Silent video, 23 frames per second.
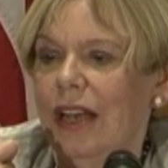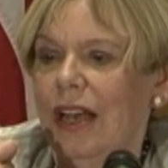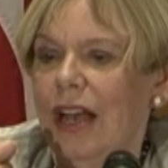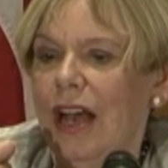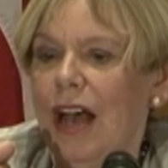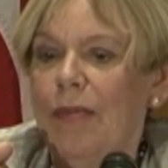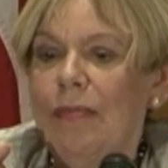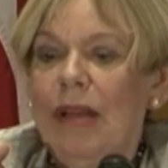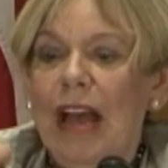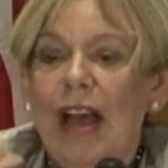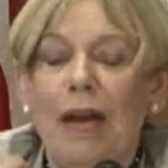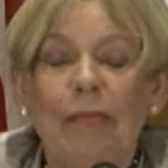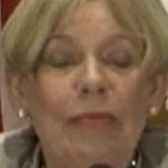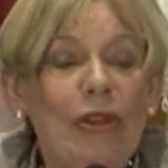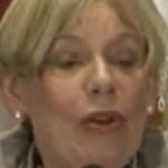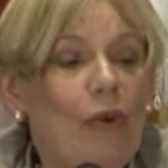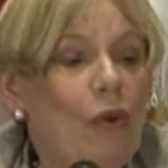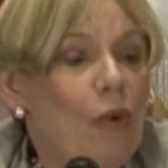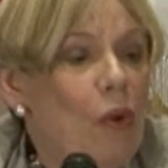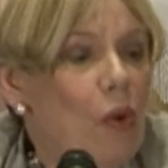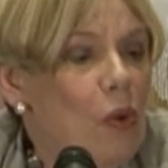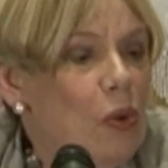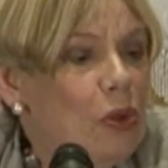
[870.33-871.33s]
Um,
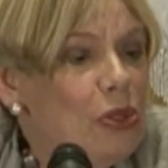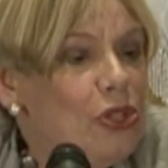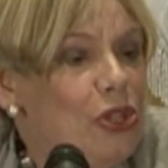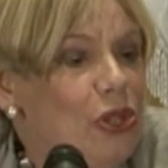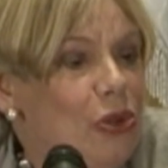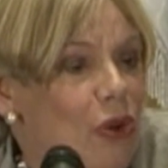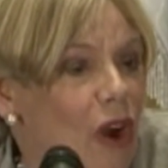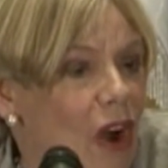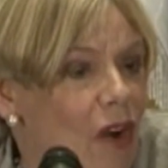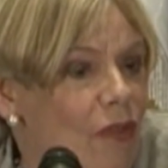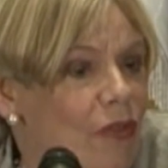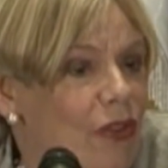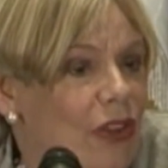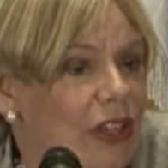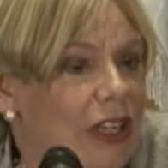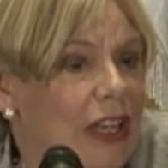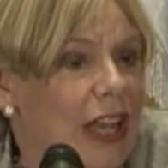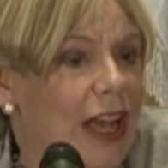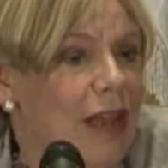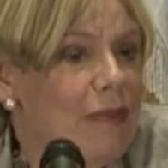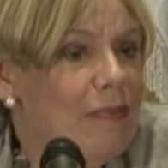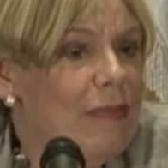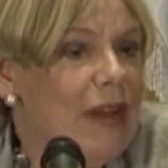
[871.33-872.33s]
but all too
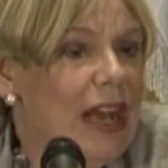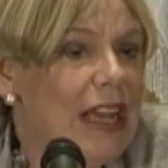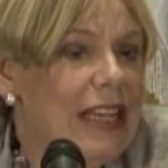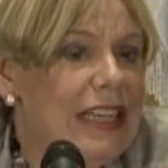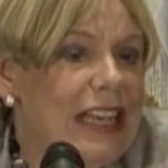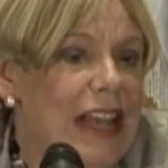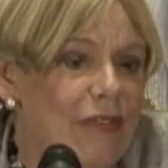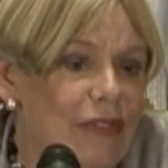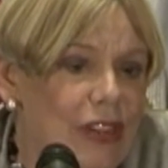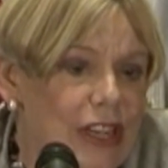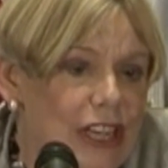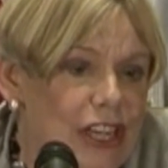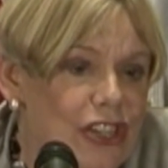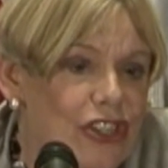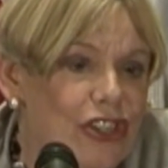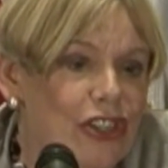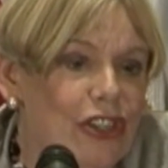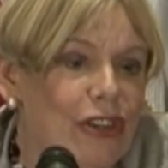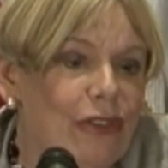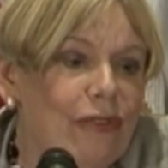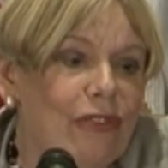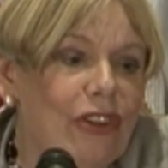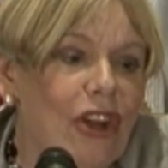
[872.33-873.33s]
often, like my
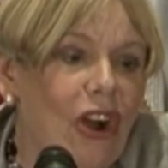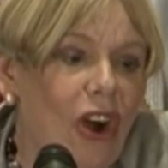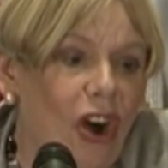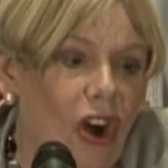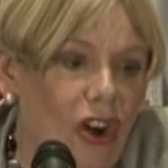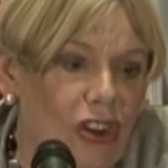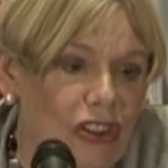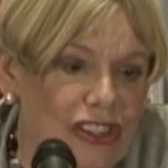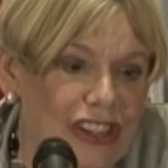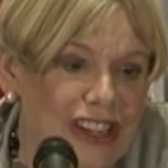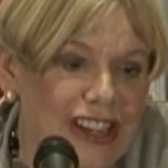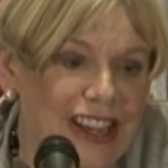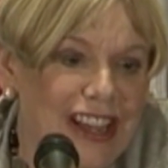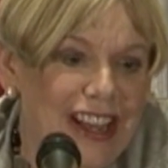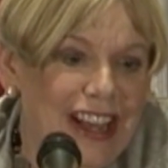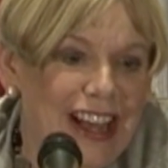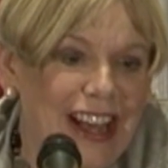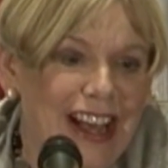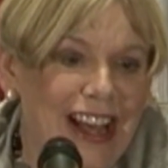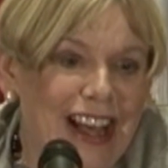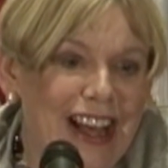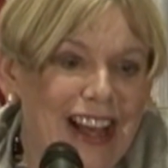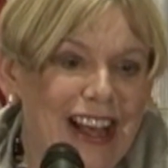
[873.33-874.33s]
definition of God,
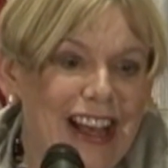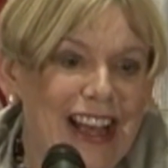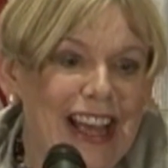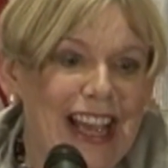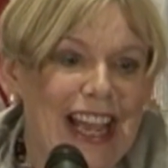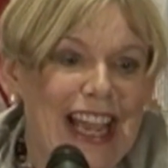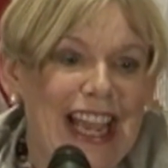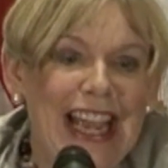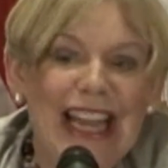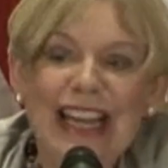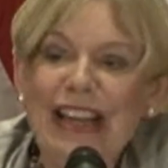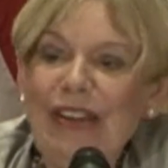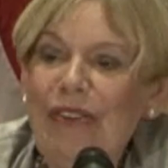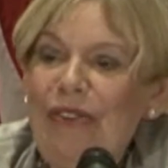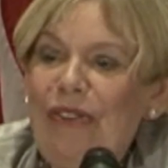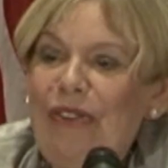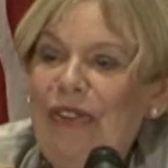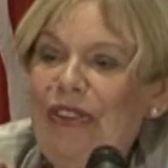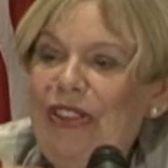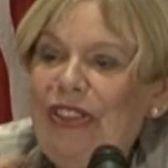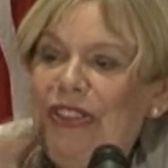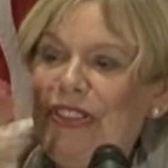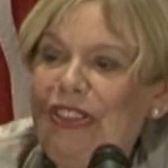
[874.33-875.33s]
uh, it,
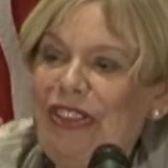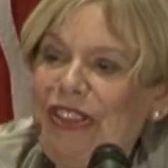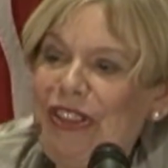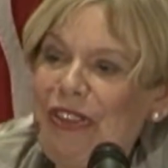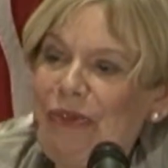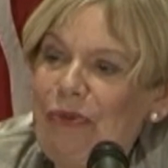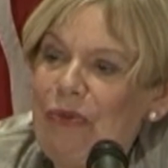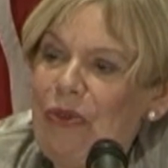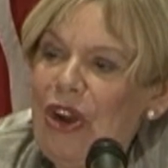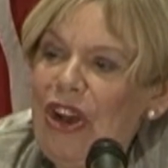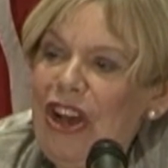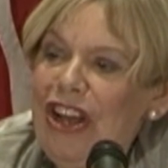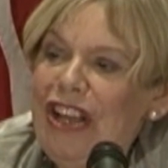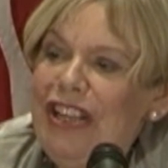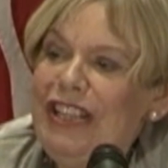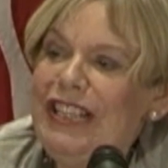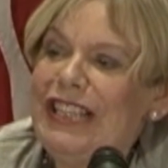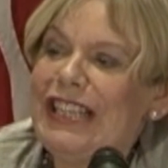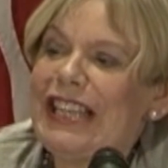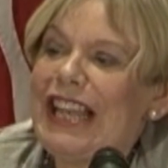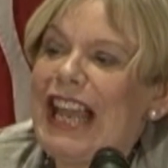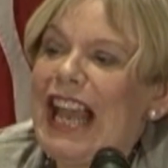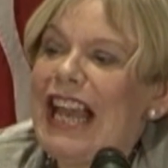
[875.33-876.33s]

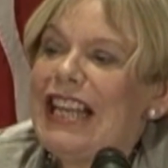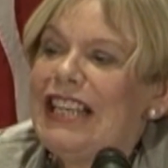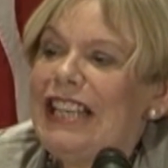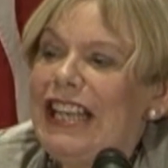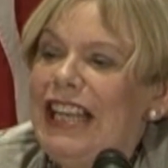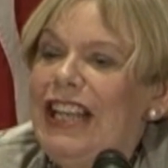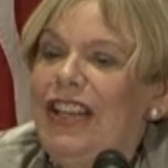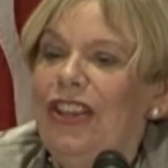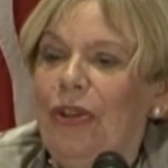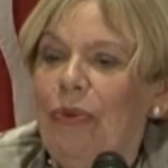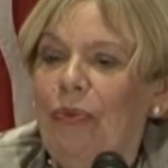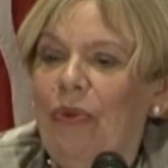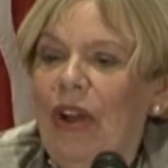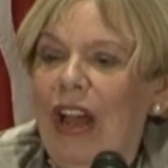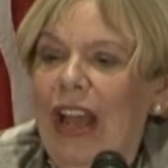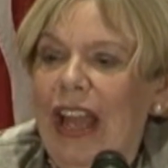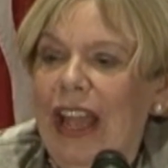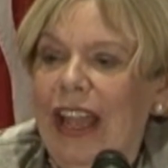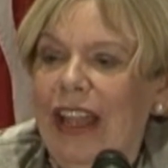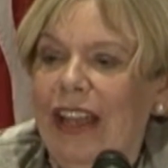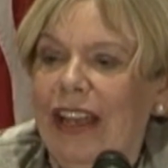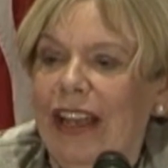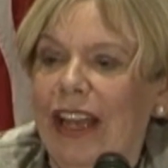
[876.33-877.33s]
words get in the
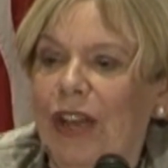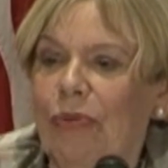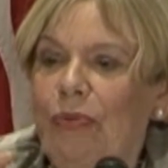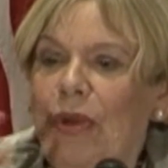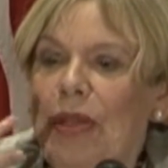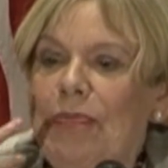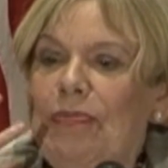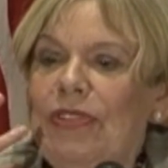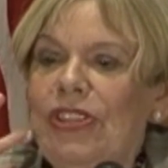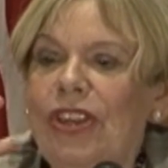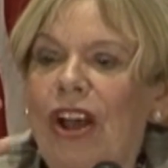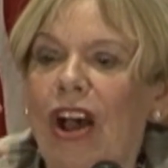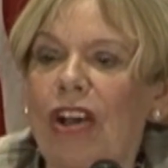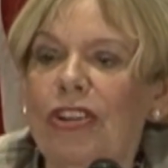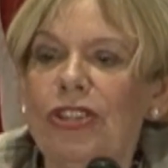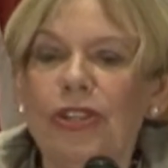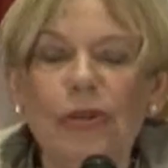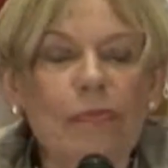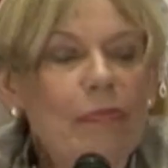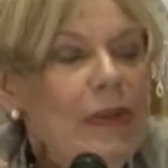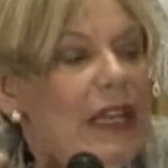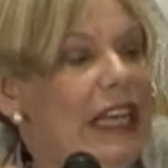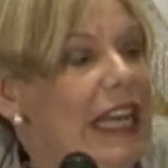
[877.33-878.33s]
way, and we
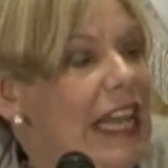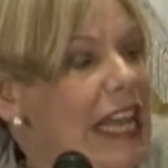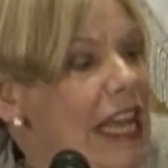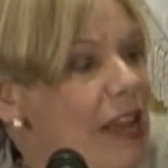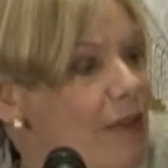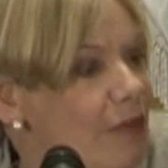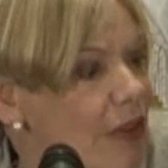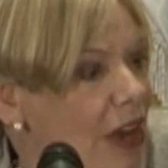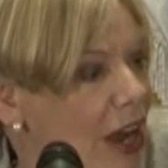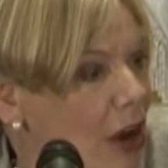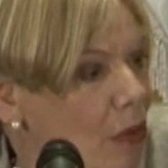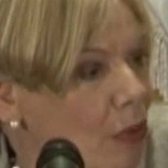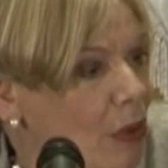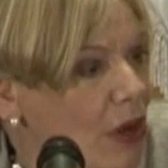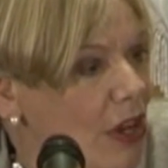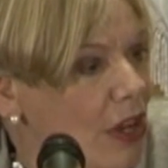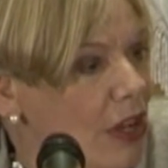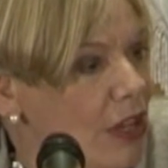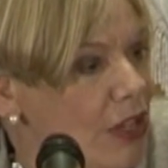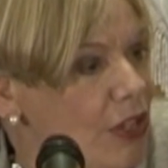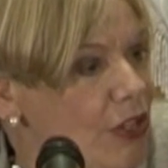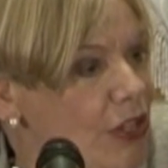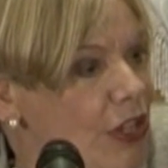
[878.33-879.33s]
start to believe our
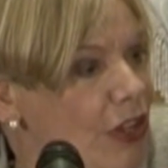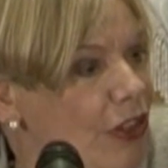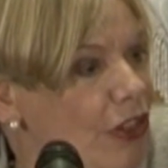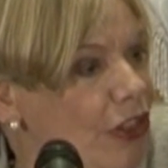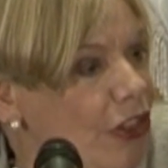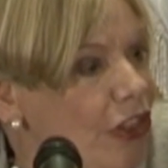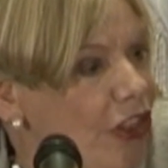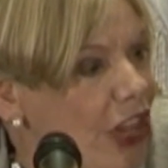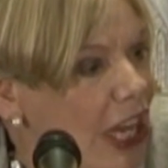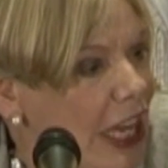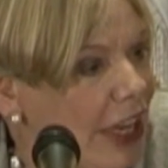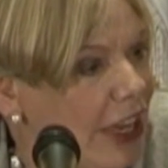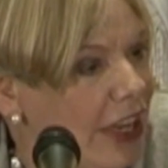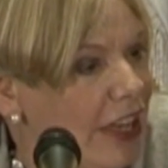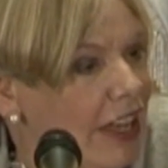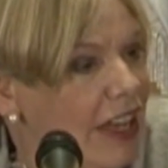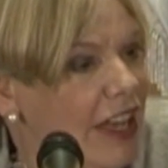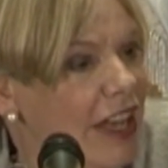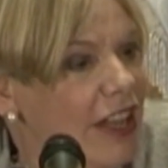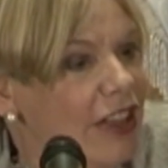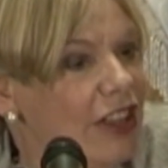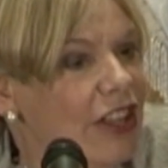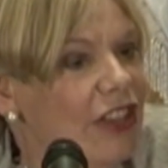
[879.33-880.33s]
words and think
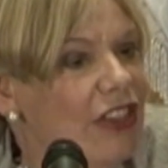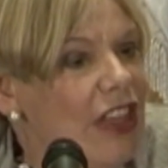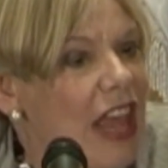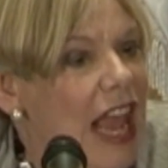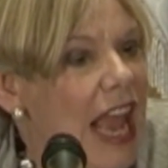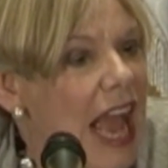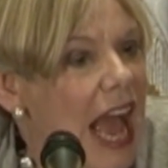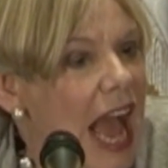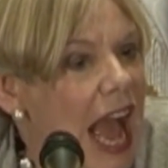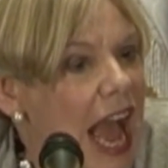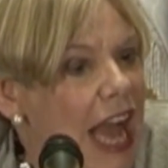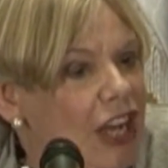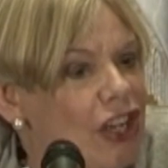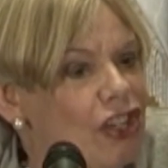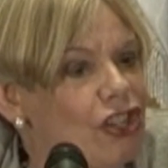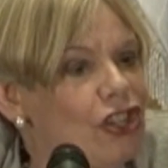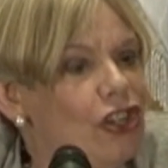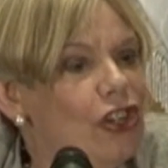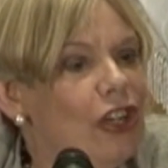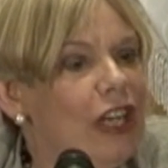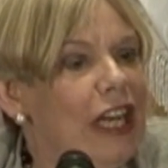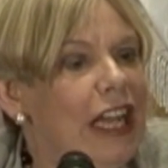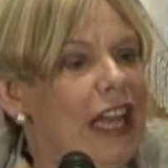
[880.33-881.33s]
that they
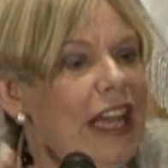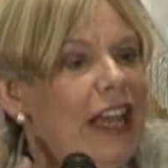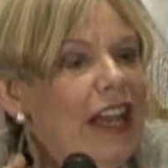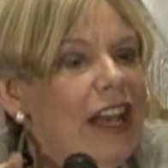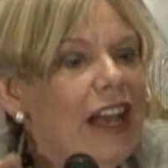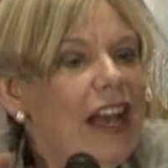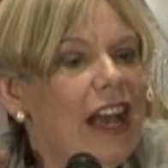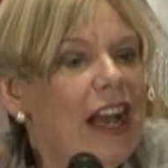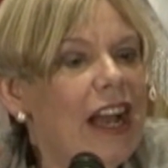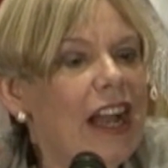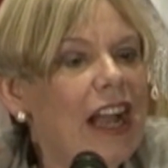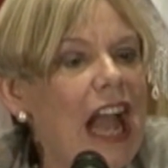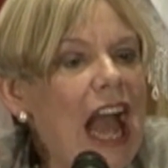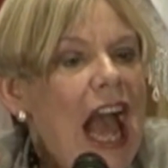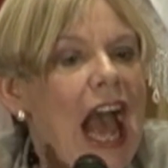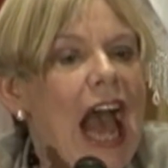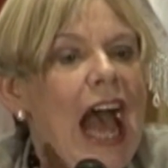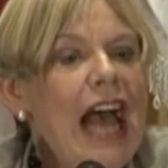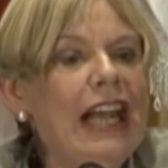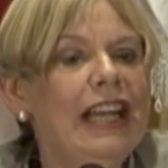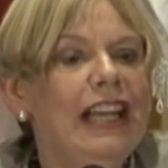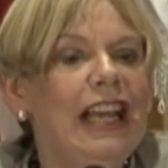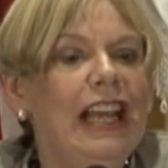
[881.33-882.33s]
actually
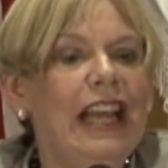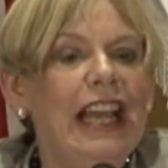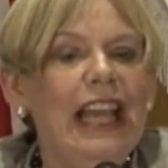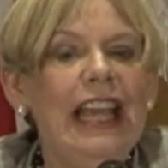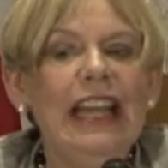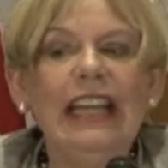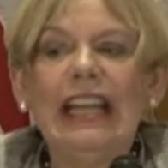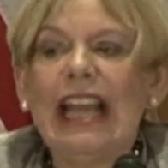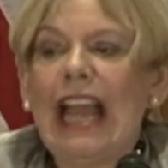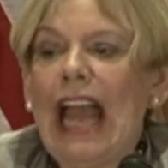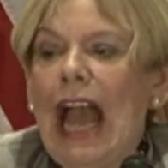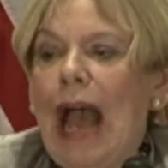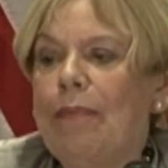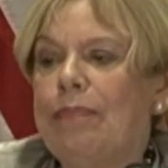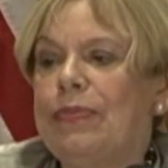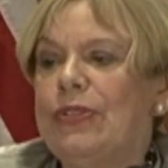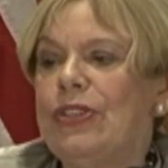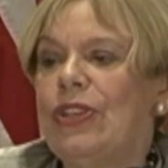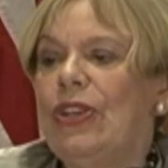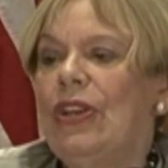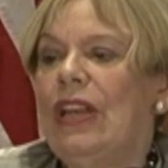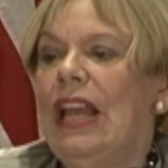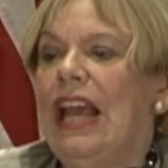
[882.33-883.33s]
can
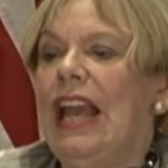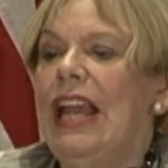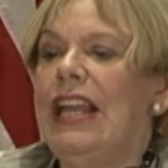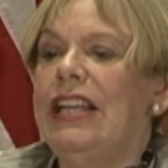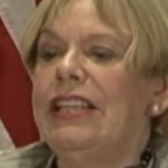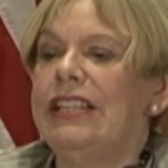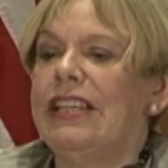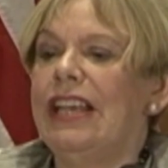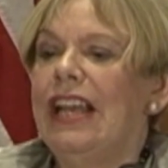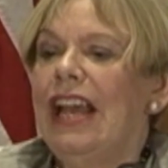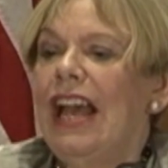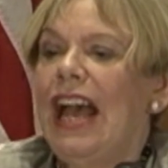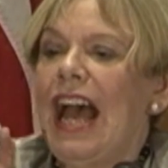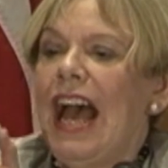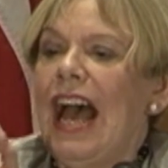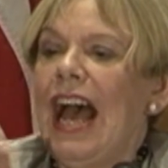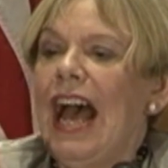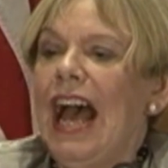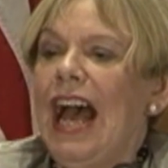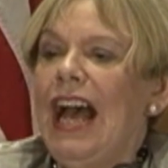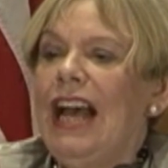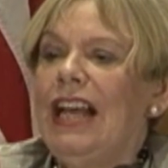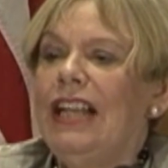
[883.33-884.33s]
encapsulate
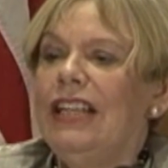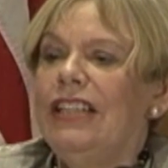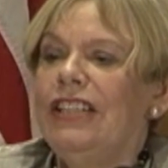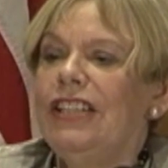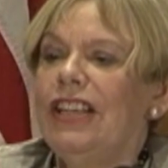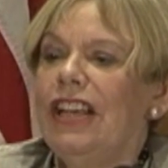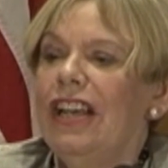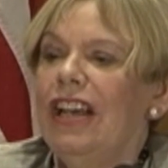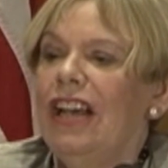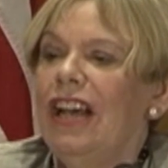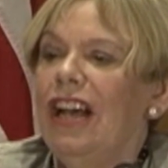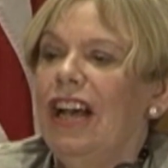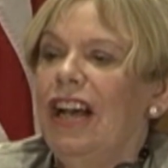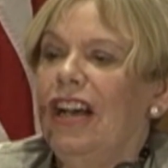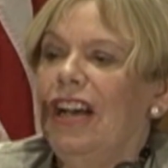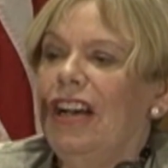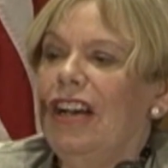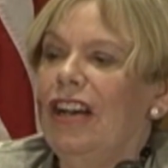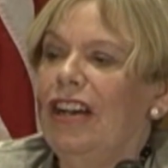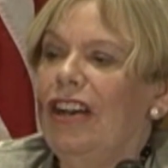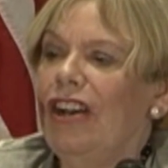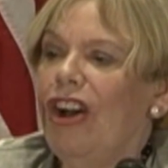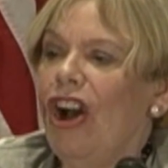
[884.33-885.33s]
and
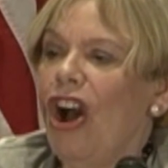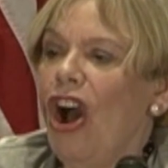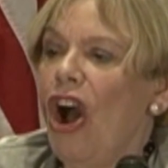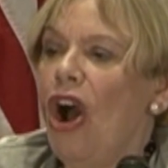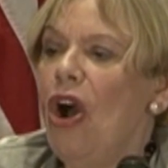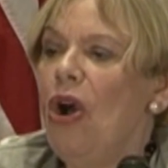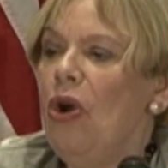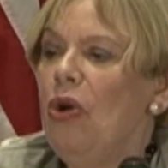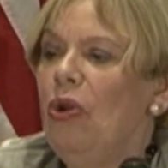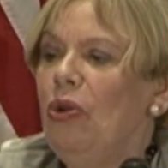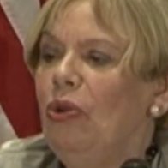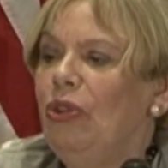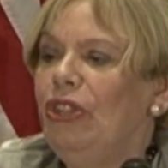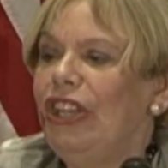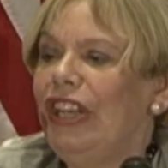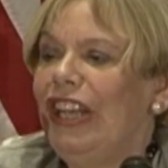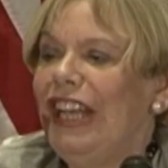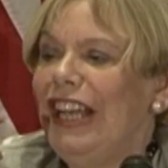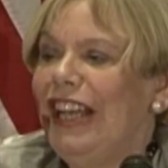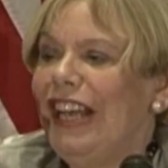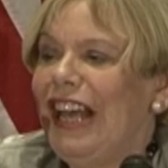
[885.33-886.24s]
uh, hold